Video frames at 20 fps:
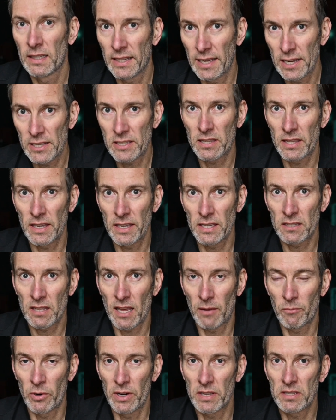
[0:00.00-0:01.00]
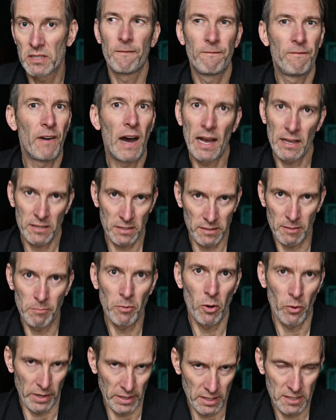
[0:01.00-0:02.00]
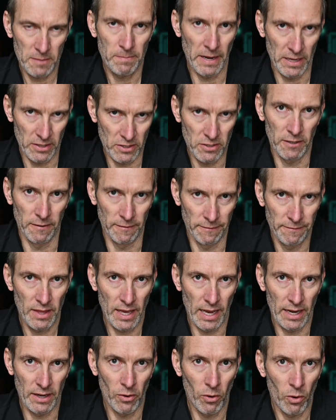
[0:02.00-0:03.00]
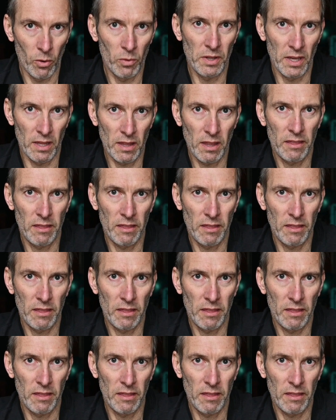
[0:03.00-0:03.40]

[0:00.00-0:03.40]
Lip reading: Yes, these thumbgrips are vastly more expensive than all the other